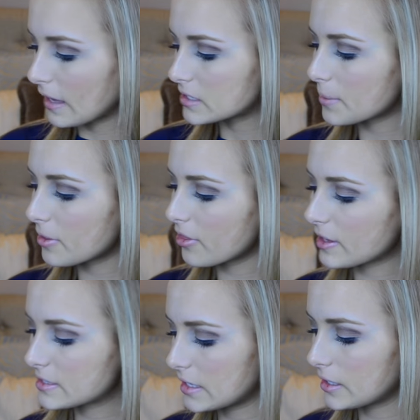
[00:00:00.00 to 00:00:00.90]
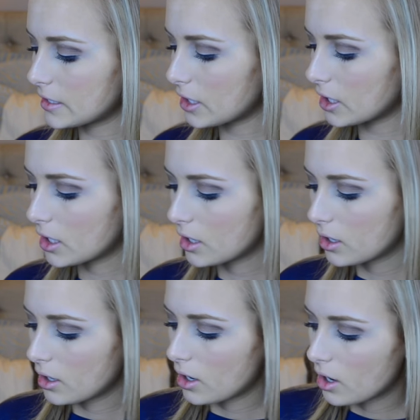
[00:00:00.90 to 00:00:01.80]
Some of the things in here
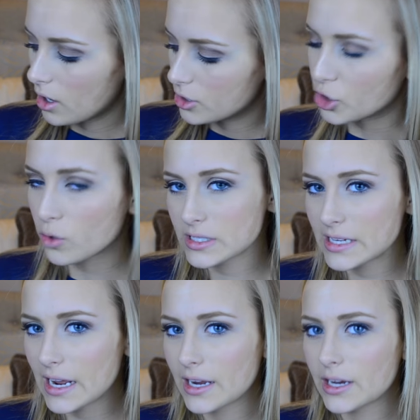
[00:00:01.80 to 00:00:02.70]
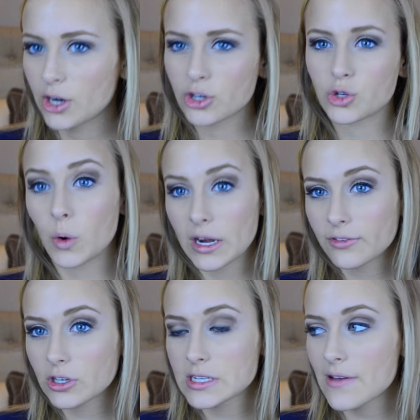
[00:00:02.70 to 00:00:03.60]
don't stay in here
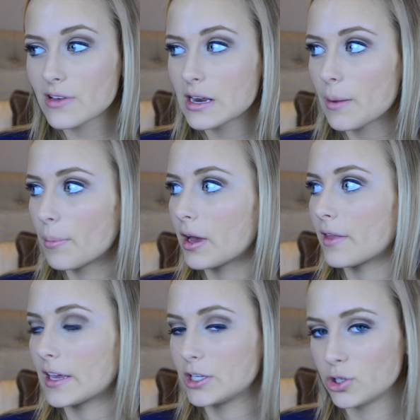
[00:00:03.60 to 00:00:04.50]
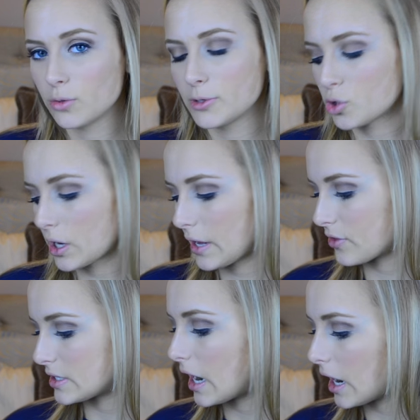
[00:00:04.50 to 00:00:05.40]
24-7, but they do majority of
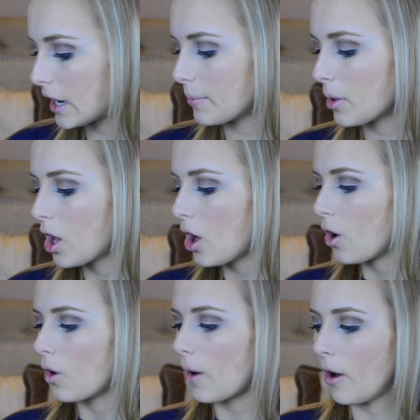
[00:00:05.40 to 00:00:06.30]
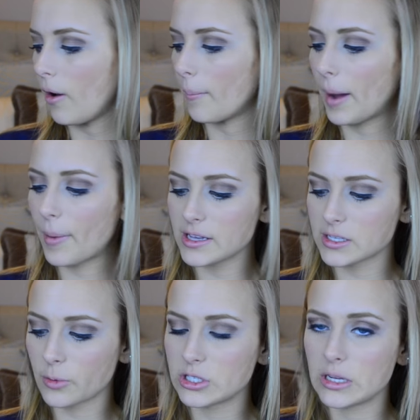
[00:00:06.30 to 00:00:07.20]
the time. Um, my
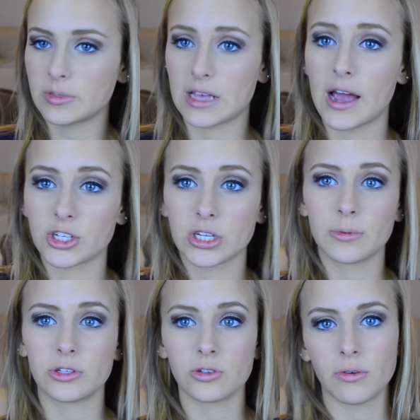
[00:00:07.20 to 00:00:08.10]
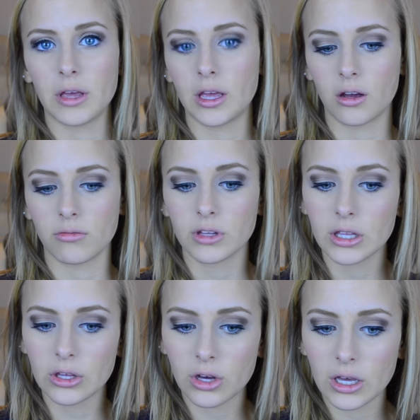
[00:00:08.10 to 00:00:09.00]
basketball team has actually been doing
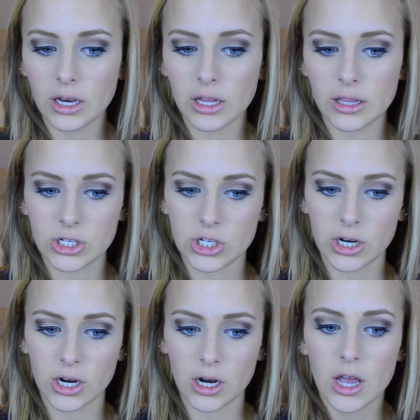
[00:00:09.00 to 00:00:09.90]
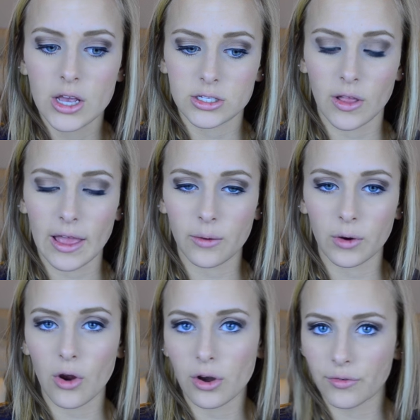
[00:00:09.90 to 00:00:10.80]
really good this year. So, like, we're
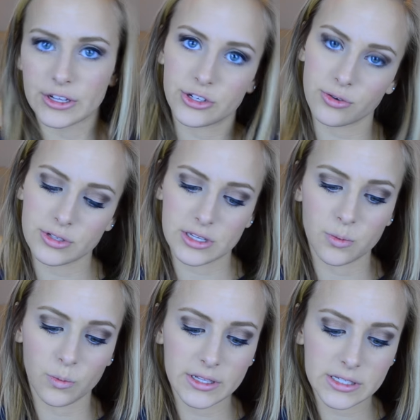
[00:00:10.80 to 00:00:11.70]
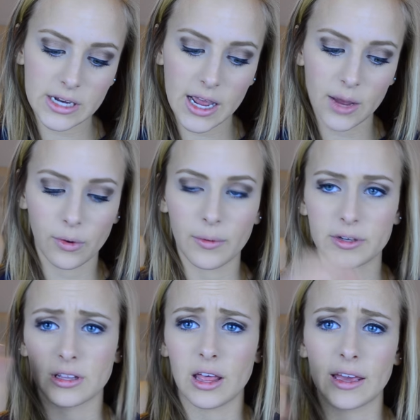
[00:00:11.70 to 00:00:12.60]
going to regionals this Wednesday, and we went
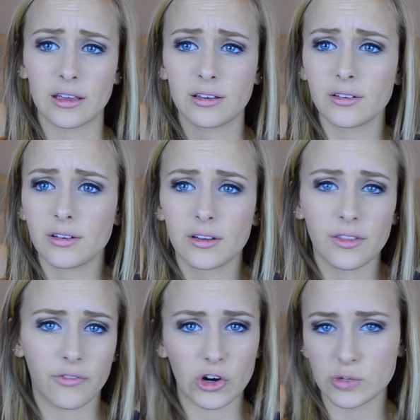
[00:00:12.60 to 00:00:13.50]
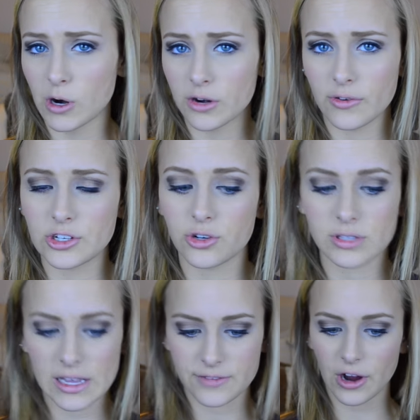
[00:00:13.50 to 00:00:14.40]
to, like, the first part of regionals
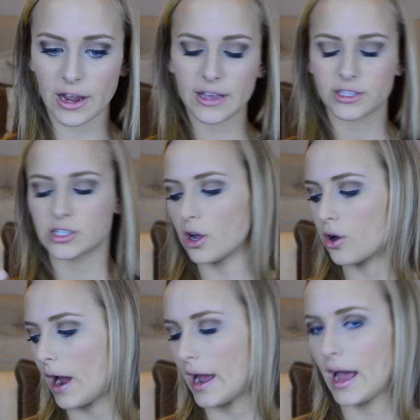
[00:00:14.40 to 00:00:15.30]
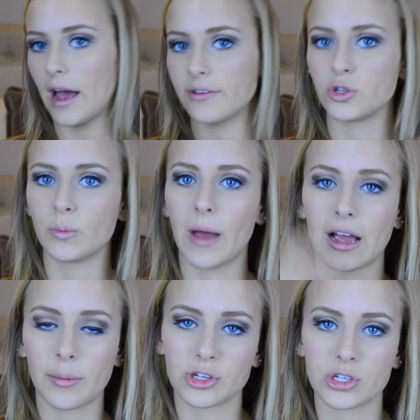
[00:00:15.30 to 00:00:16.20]
last Friday, so I had to pack
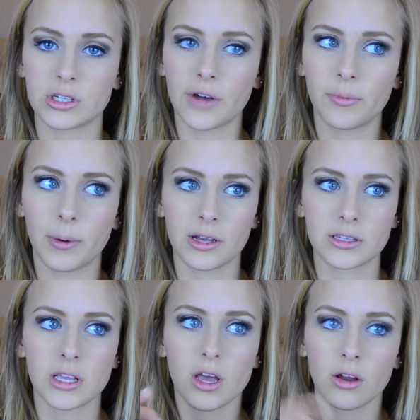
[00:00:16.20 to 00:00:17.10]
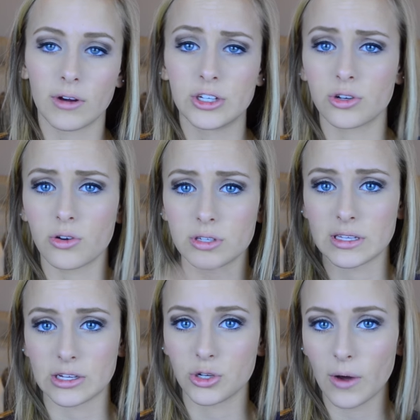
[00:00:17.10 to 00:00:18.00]
a bunch of stuff because regionals is,
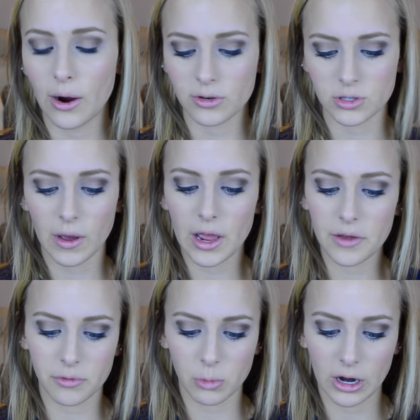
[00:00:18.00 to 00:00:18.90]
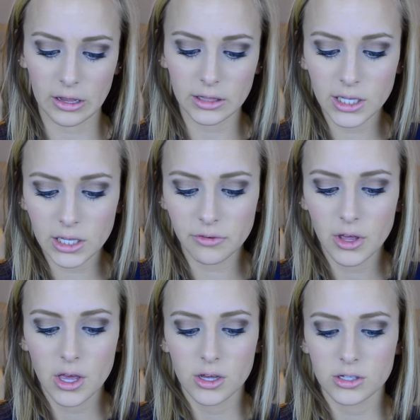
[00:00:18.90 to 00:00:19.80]
like, two hours away from where I live.
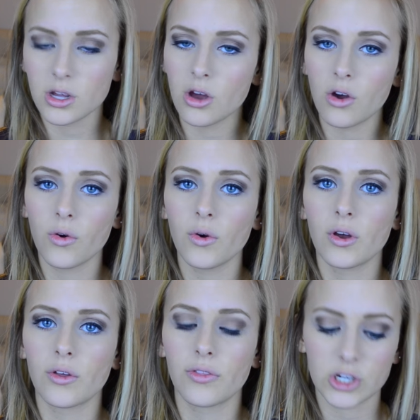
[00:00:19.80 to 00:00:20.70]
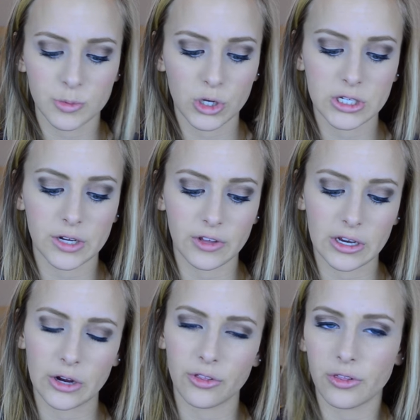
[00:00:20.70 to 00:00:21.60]
So, there's more stuff in
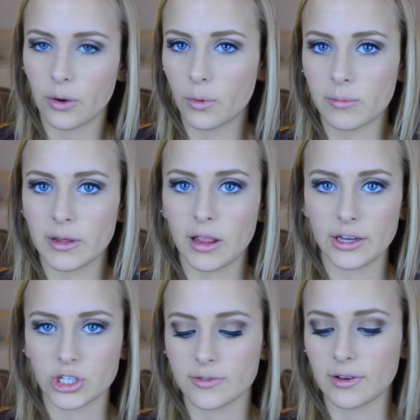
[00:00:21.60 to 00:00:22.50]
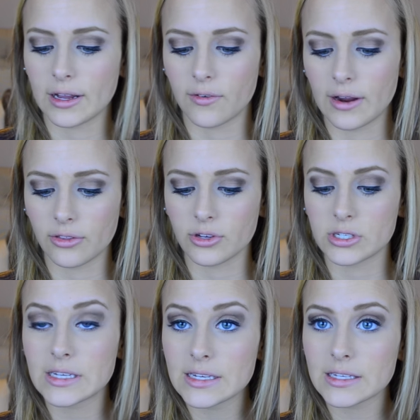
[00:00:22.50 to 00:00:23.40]
here than there would be, like, just for, like, a regular
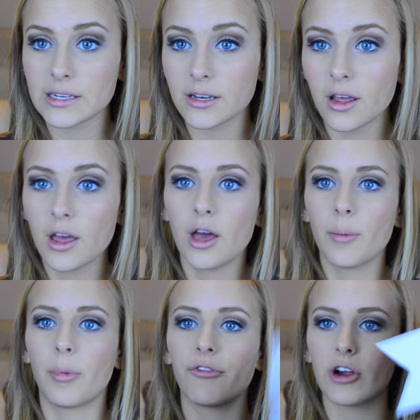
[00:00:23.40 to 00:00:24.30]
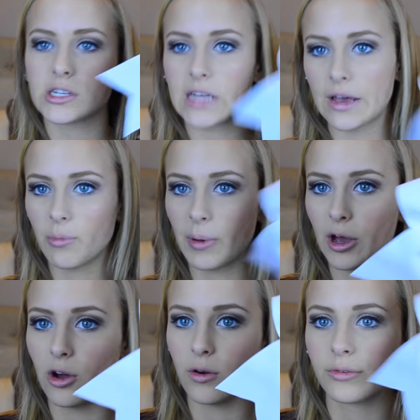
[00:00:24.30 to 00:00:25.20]
season. But first, I have a
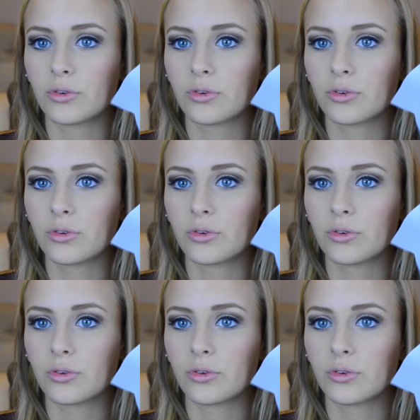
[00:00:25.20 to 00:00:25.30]
bow.